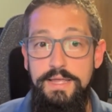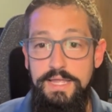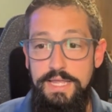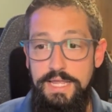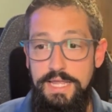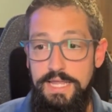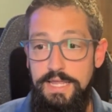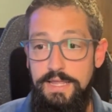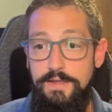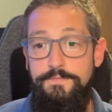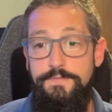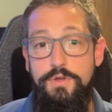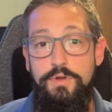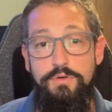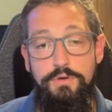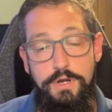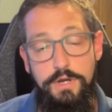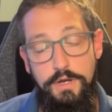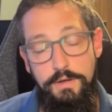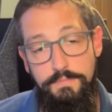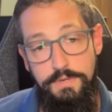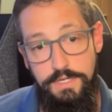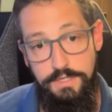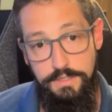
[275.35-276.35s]
If you
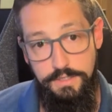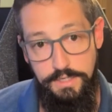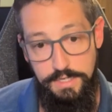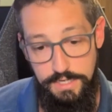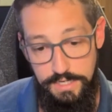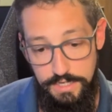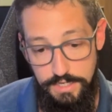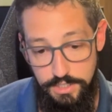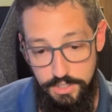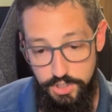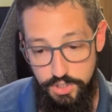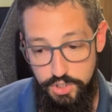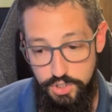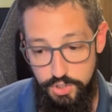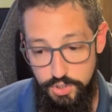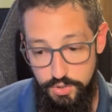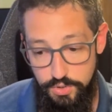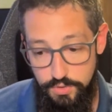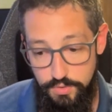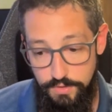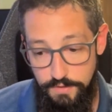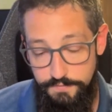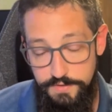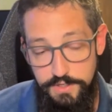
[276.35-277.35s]

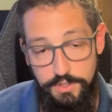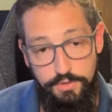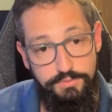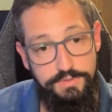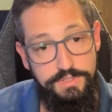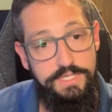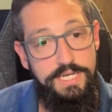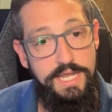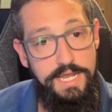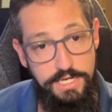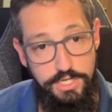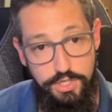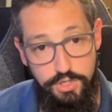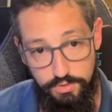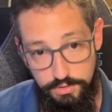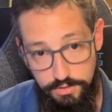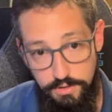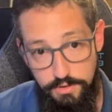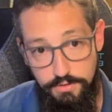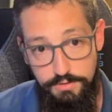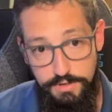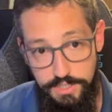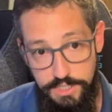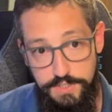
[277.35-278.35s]
don't take your
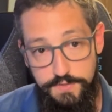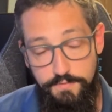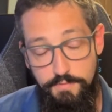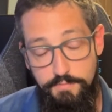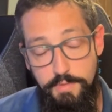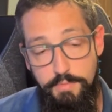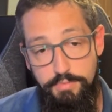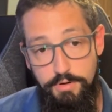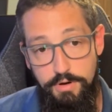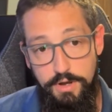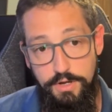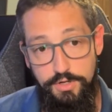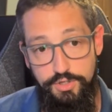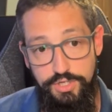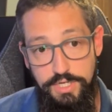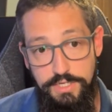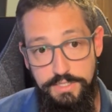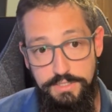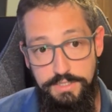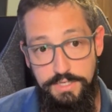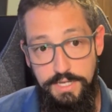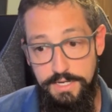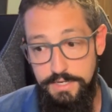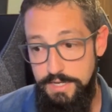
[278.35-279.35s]
learnings from a project,
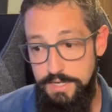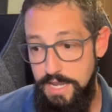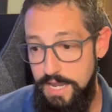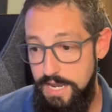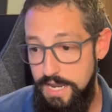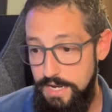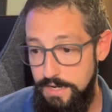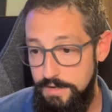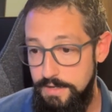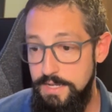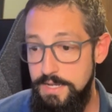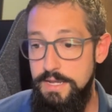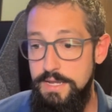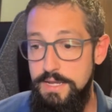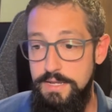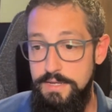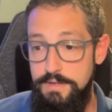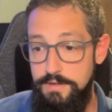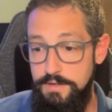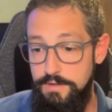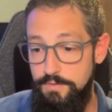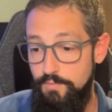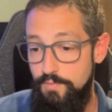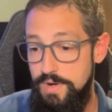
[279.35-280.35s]
like, hey,
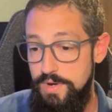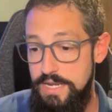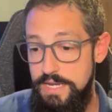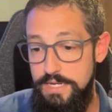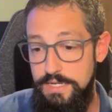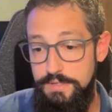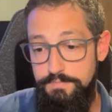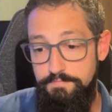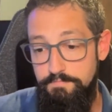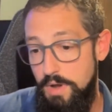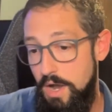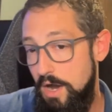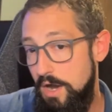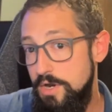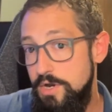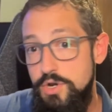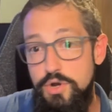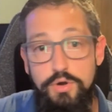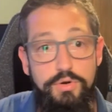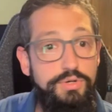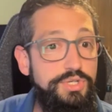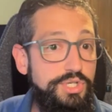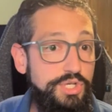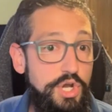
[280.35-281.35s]
we
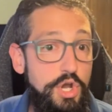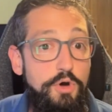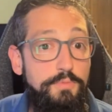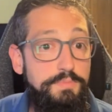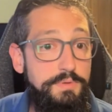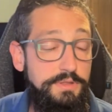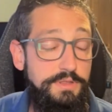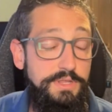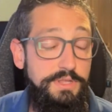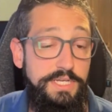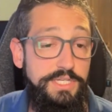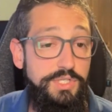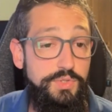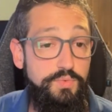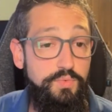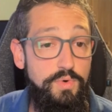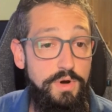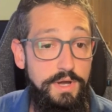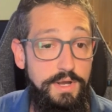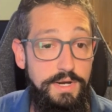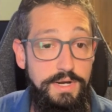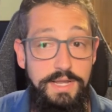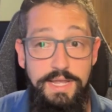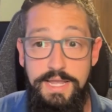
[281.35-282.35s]
underscoped this
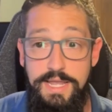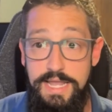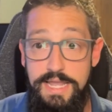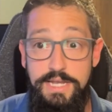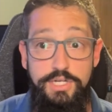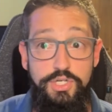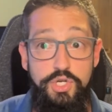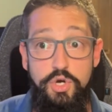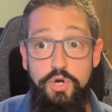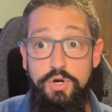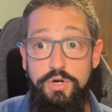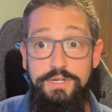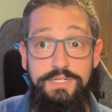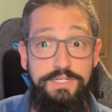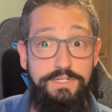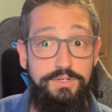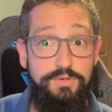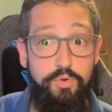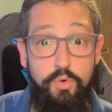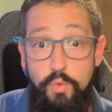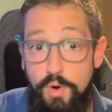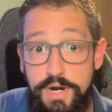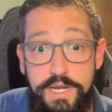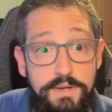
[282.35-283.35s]
one. It took
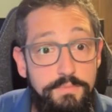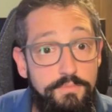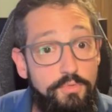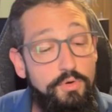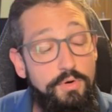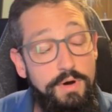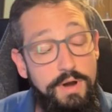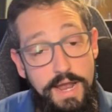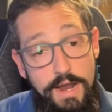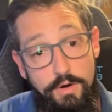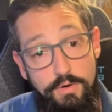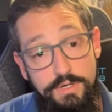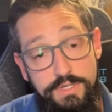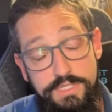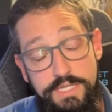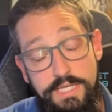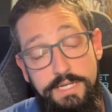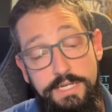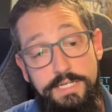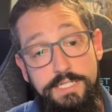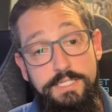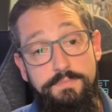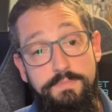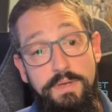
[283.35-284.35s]
20 more hours than
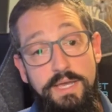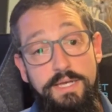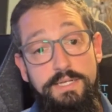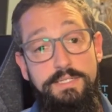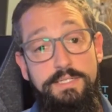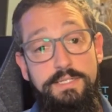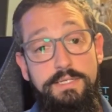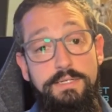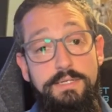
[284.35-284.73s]
expected.